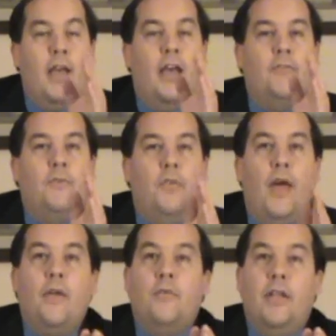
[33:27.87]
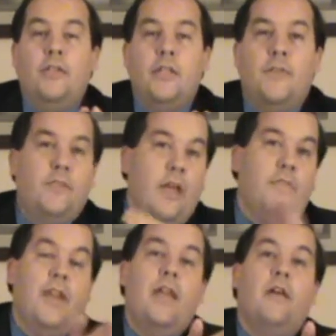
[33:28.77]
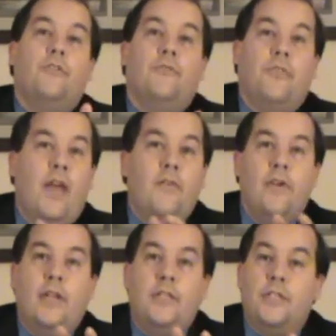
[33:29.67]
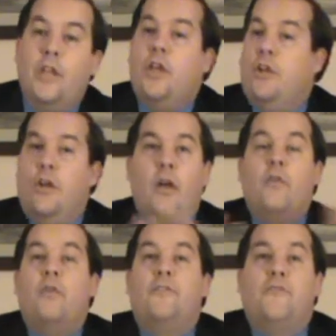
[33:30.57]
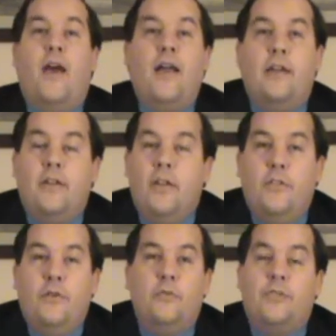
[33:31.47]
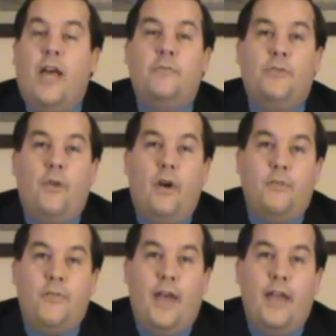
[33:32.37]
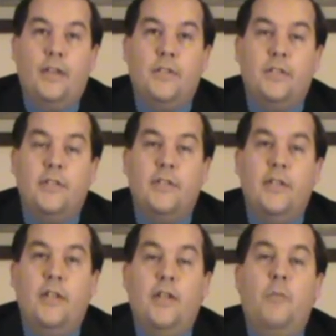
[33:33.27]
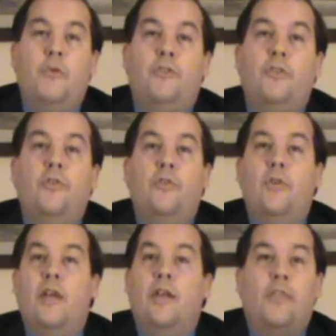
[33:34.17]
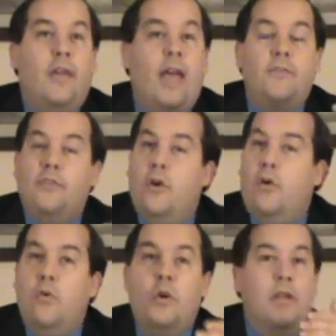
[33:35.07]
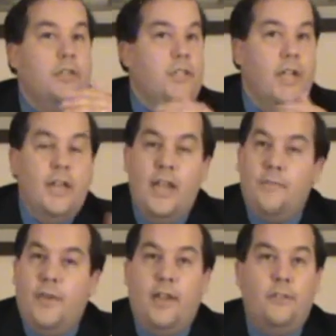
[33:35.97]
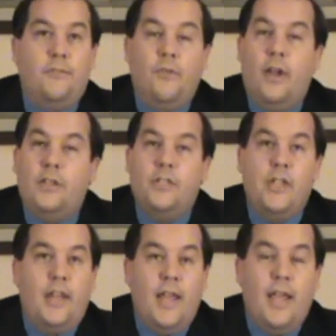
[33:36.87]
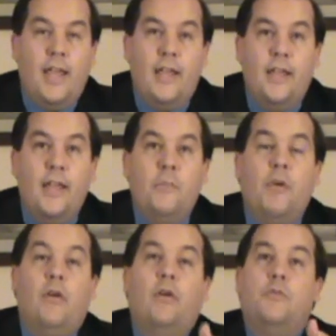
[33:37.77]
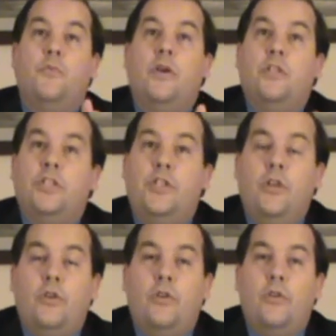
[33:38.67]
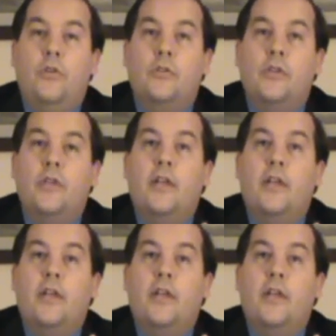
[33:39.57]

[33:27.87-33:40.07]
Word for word: And for that reason, if nothing else, for that reason, you're not going to find those types of artifacts. Number two, they have no significance for us today because once used,